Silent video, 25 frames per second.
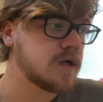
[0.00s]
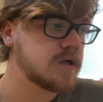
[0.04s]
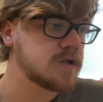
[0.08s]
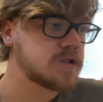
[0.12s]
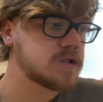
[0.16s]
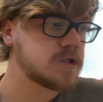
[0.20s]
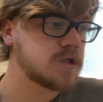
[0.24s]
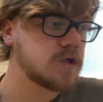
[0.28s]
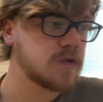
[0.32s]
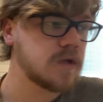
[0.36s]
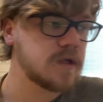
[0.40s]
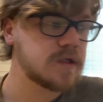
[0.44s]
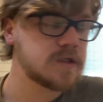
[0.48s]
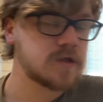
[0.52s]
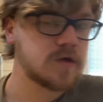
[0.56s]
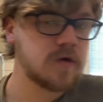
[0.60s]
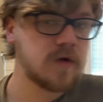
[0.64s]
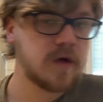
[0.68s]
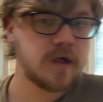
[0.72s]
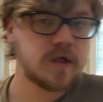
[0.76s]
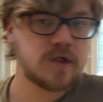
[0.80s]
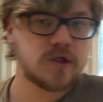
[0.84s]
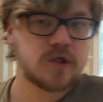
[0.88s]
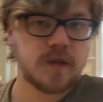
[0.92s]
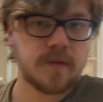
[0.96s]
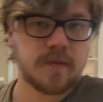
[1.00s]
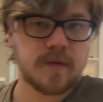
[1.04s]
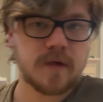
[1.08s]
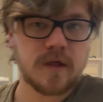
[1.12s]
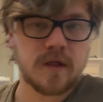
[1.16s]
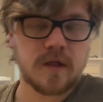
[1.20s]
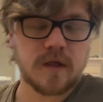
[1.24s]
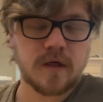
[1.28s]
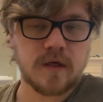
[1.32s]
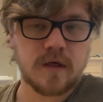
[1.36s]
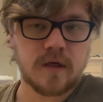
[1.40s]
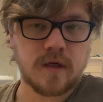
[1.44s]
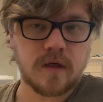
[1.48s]
So let's go ahead and jump into
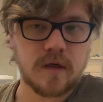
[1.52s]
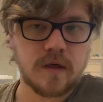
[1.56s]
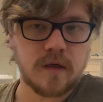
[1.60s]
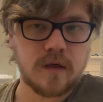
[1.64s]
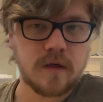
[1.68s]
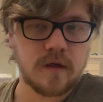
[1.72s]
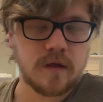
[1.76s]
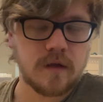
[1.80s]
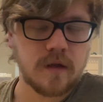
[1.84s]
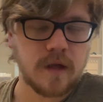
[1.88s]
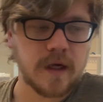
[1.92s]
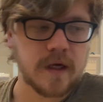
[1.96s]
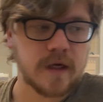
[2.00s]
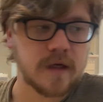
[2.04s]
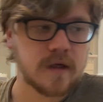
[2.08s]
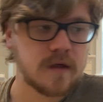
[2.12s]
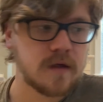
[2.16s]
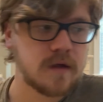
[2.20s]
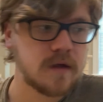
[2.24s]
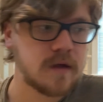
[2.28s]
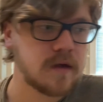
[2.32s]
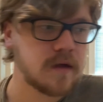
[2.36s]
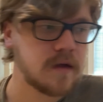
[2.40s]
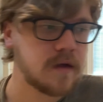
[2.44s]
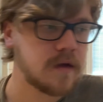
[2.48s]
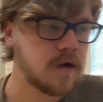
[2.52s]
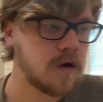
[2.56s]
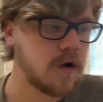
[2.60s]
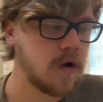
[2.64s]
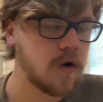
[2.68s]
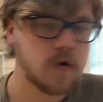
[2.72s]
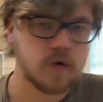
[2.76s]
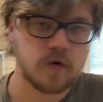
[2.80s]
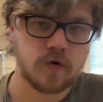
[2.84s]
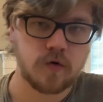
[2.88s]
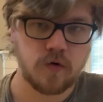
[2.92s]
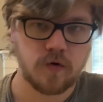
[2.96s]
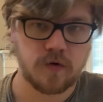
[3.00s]
the
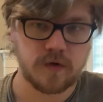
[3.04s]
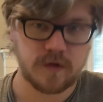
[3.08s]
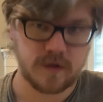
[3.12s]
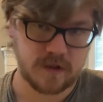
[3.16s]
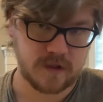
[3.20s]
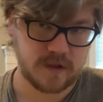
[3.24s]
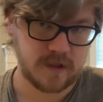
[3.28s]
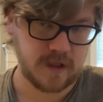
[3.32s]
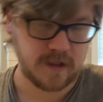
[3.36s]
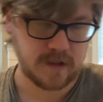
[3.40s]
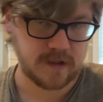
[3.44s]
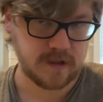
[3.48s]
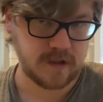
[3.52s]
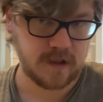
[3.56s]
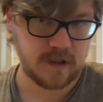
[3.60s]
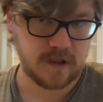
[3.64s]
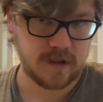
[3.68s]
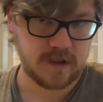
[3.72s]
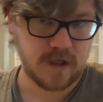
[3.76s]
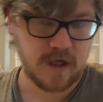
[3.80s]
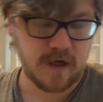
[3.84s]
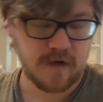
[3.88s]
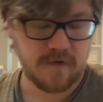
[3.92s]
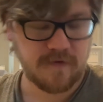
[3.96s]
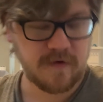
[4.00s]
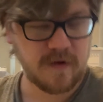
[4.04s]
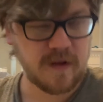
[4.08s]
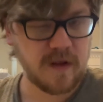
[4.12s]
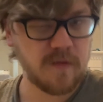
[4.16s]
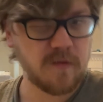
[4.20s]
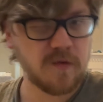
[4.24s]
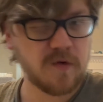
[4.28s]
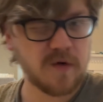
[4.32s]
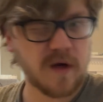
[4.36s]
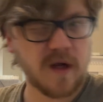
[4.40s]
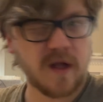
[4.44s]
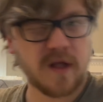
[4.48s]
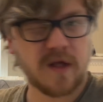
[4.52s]
hardcore necessity stuff, and
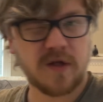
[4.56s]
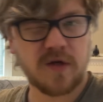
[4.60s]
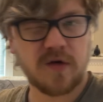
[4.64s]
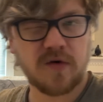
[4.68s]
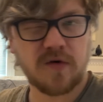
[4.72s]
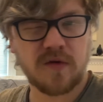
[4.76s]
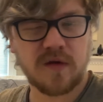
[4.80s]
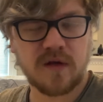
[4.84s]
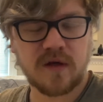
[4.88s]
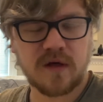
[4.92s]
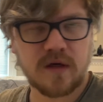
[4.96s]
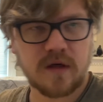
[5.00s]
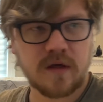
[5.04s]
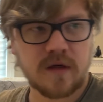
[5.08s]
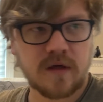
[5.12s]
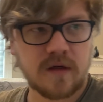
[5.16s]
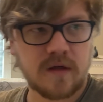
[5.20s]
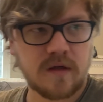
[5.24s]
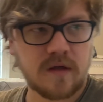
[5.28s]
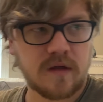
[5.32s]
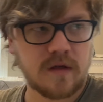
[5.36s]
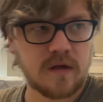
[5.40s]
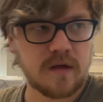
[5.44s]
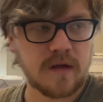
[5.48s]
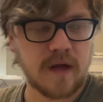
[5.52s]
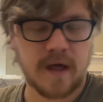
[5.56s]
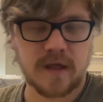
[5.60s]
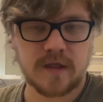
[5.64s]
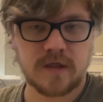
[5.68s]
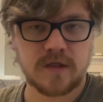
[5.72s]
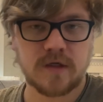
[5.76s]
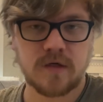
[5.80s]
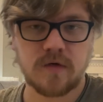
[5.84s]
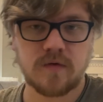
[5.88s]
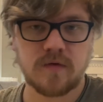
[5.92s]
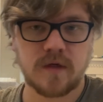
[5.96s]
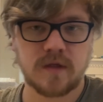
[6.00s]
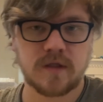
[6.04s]
then we'll kind of do the not
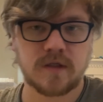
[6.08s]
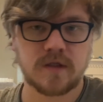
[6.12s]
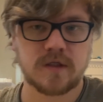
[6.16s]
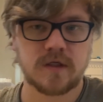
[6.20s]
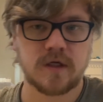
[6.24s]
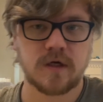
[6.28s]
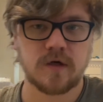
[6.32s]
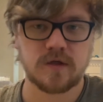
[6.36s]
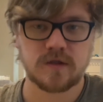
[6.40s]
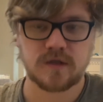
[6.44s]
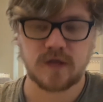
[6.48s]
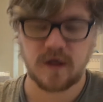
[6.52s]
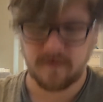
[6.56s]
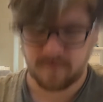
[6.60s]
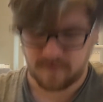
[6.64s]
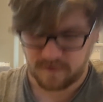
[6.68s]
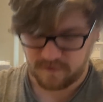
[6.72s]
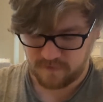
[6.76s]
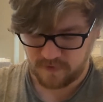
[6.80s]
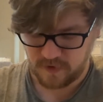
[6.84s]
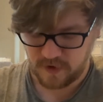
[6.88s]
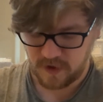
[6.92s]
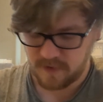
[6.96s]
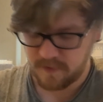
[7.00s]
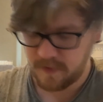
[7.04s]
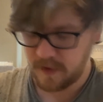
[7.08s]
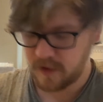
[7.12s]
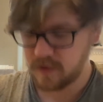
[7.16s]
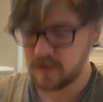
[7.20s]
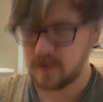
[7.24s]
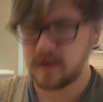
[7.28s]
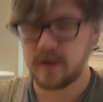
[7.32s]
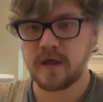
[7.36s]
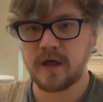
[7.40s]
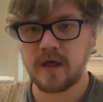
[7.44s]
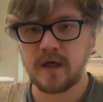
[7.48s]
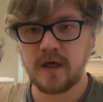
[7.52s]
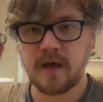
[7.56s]
so necessary stuff. If you hear metal
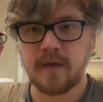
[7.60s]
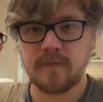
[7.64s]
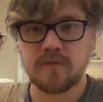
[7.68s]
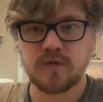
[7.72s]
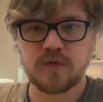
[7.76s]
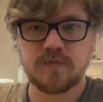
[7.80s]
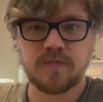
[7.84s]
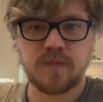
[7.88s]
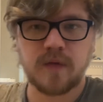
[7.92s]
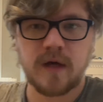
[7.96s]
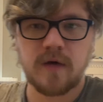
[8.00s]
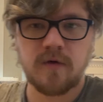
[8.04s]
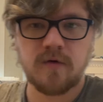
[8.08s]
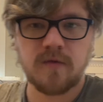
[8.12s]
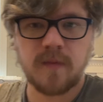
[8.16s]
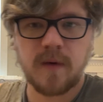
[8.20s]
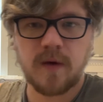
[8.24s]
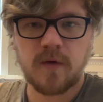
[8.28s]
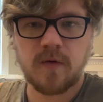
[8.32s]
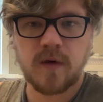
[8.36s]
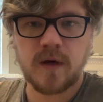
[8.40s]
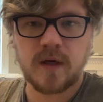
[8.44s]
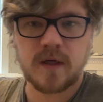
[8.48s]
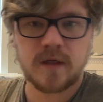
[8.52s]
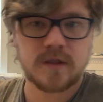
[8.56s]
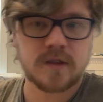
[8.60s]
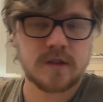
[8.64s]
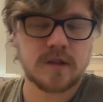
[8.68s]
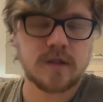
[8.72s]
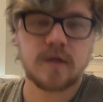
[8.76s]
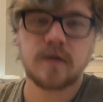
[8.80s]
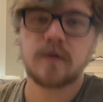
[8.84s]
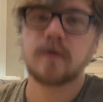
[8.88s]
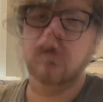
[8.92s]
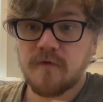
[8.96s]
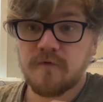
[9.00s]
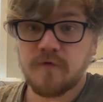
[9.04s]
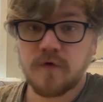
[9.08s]
clinking, I'm just playing with my rings.
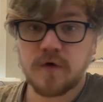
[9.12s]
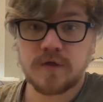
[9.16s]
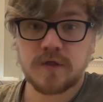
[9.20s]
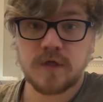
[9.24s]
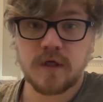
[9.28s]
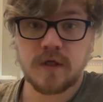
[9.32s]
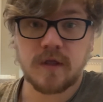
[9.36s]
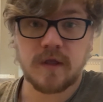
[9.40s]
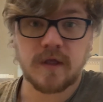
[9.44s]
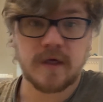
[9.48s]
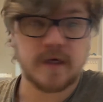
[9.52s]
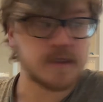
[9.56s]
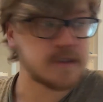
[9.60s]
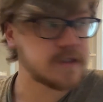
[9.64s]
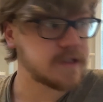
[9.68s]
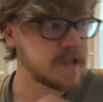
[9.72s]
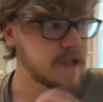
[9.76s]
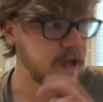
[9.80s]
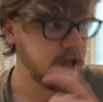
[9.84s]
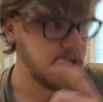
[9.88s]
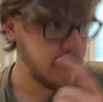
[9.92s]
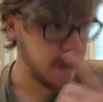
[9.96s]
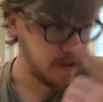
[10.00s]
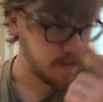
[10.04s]
First on the list,